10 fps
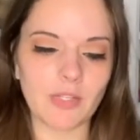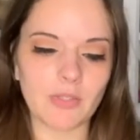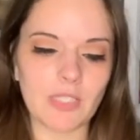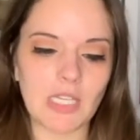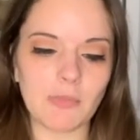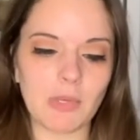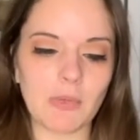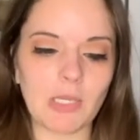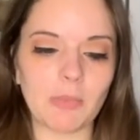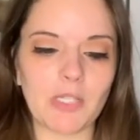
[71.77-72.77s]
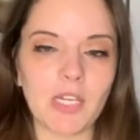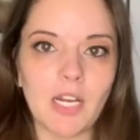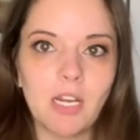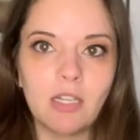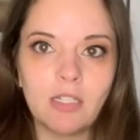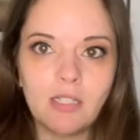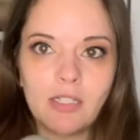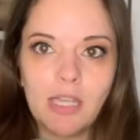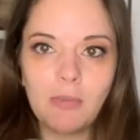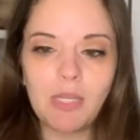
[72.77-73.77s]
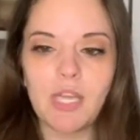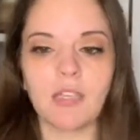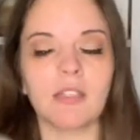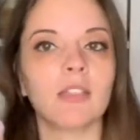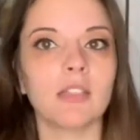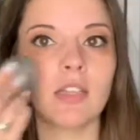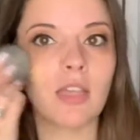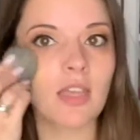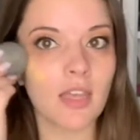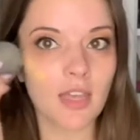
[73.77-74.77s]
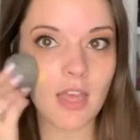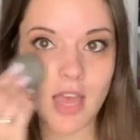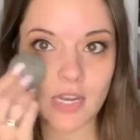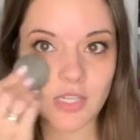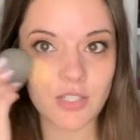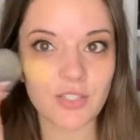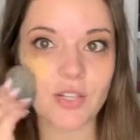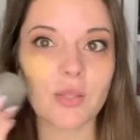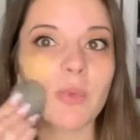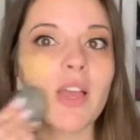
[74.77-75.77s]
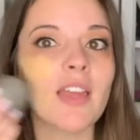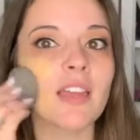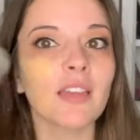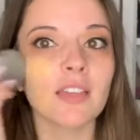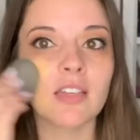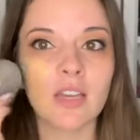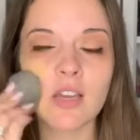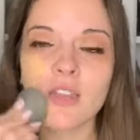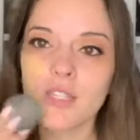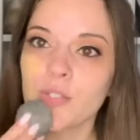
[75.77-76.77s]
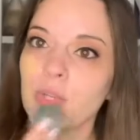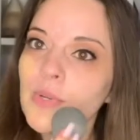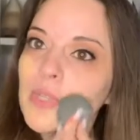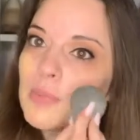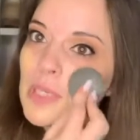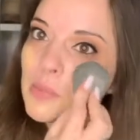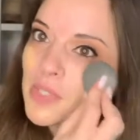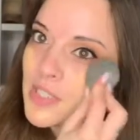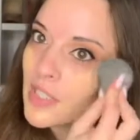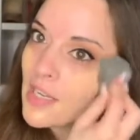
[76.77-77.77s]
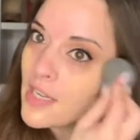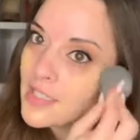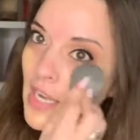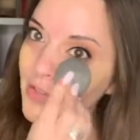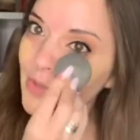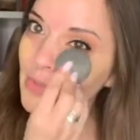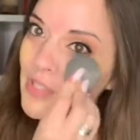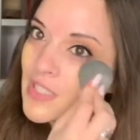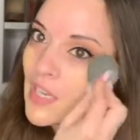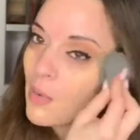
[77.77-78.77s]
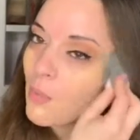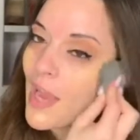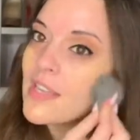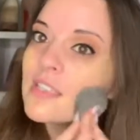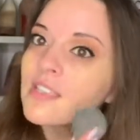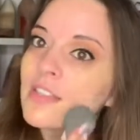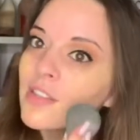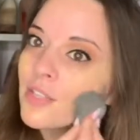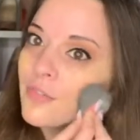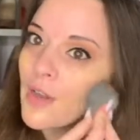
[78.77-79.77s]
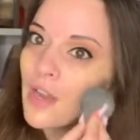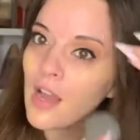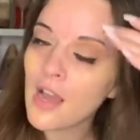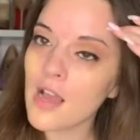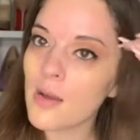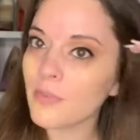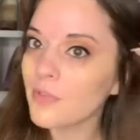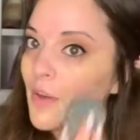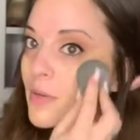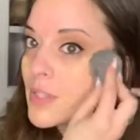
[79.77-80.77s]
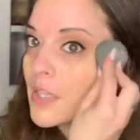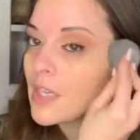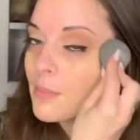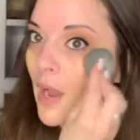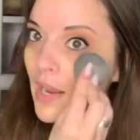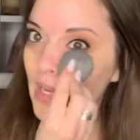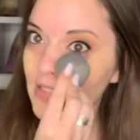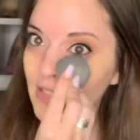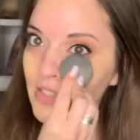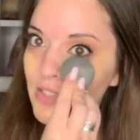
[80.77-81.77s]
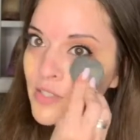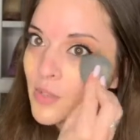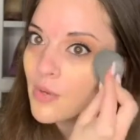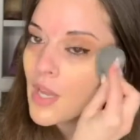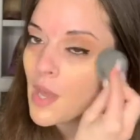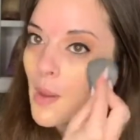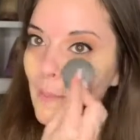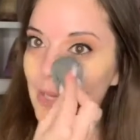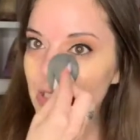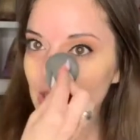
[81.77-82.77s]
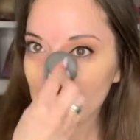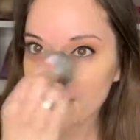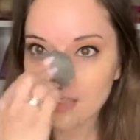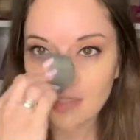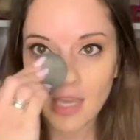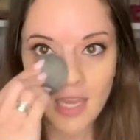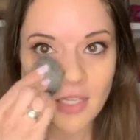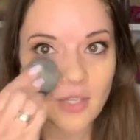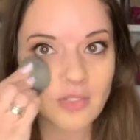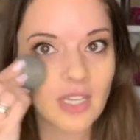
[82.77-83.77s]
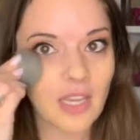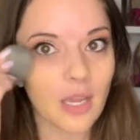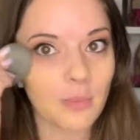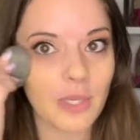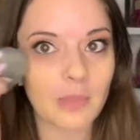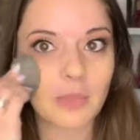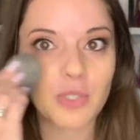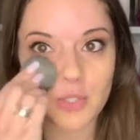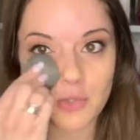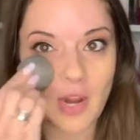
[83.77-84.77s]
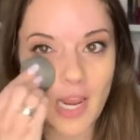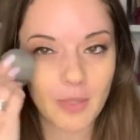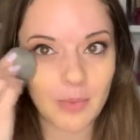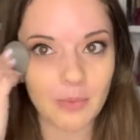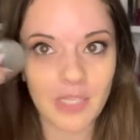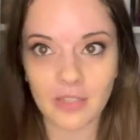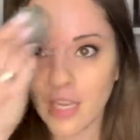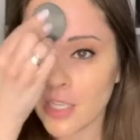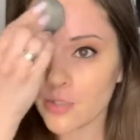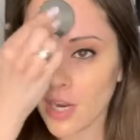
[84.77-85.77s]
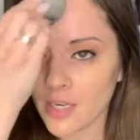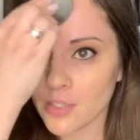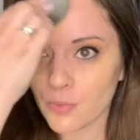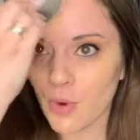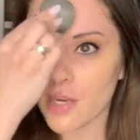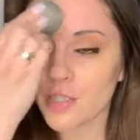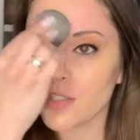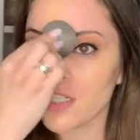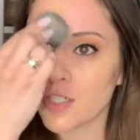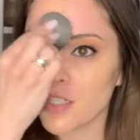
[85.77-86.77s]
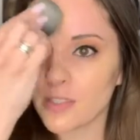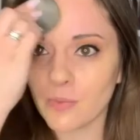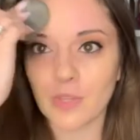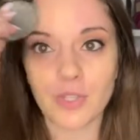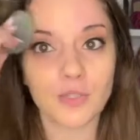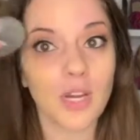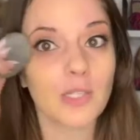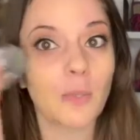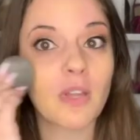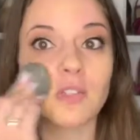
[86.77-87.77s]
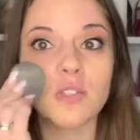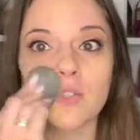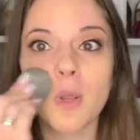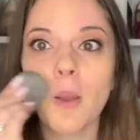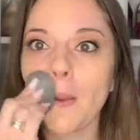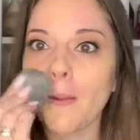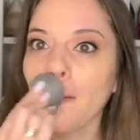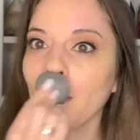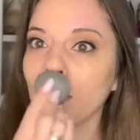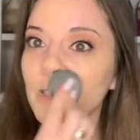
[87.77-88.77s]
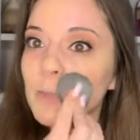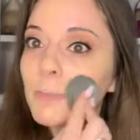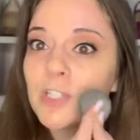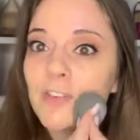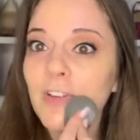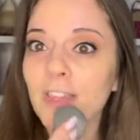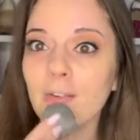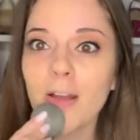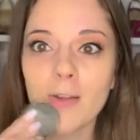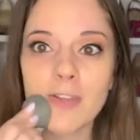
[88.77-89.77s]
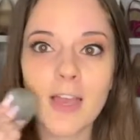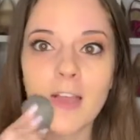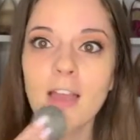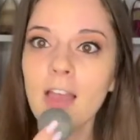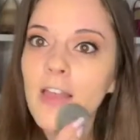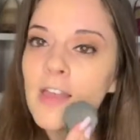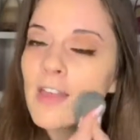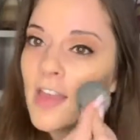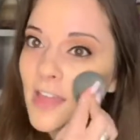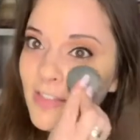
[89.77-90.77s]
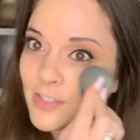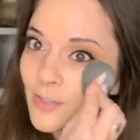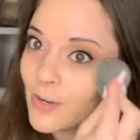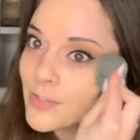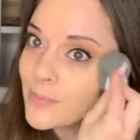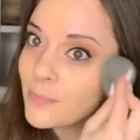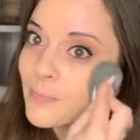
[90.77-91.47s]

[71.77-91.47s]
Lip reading: So I take my Beauty Blender, tap it in, and I just start applying. The trick with the Beauty Blender, aside from using it wet, their founder in a podcast I listened to mentioned that using a Beauty Blender dry would be like trying to wash your dishes with a dry sponge. Just push everything around, and that's gross.